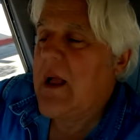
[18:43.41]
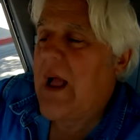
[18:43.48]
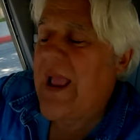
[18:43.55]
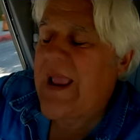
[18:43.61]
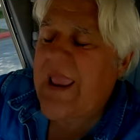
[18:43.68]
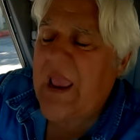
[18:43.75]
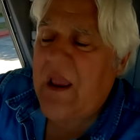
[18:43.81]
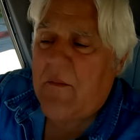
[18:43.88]

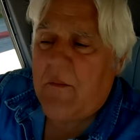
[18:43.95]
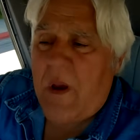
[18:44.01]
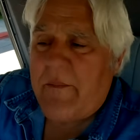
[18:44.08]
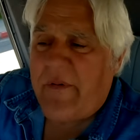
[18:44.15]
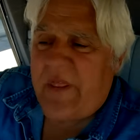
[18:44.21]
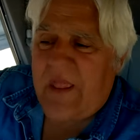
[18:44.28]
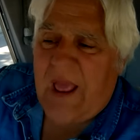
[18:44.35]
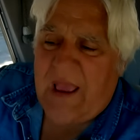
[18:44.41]
I can't
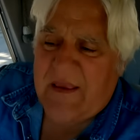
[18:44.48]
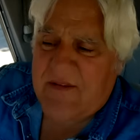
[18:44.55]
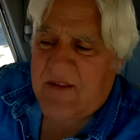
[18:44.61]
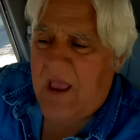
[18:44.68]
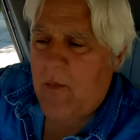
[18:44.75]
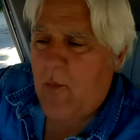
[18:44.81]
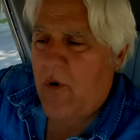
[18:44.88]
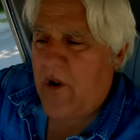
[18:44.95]
remember the last
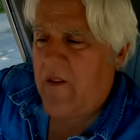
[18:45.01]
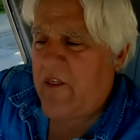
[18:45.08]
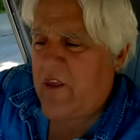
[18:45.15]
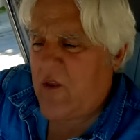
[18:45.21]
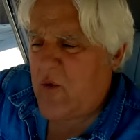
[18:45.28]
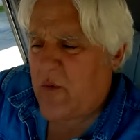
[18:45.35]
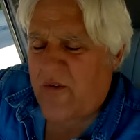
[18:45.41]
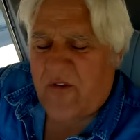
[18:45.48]
time one of
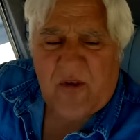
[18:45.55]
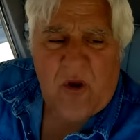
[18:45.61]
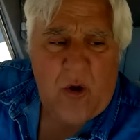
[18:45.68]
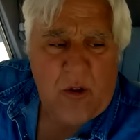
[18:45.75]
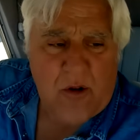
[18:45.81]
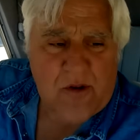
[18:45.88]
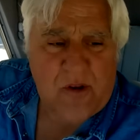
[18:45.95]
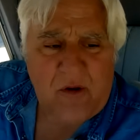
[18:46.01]
these was
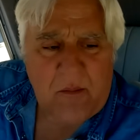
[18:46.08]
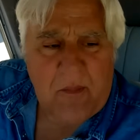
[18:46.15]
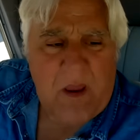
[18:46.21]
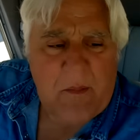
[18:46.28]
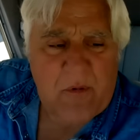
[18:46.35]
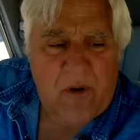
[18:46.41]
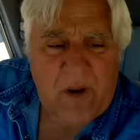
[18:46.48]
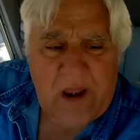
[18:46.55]
sold. Do you
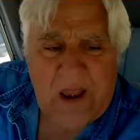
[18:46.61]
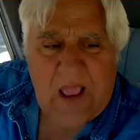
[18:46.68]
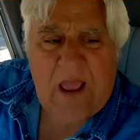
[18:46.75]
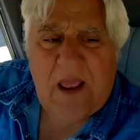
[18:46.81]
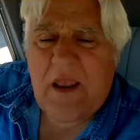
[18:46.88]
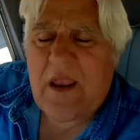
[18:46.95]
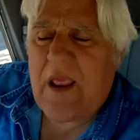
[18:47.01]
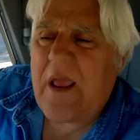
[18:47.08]
remember, any
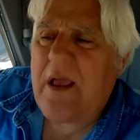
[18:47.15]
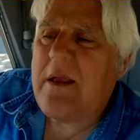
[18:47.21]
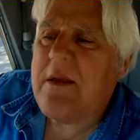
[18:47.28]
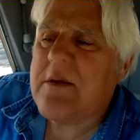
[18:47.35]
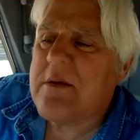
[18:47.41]
idea?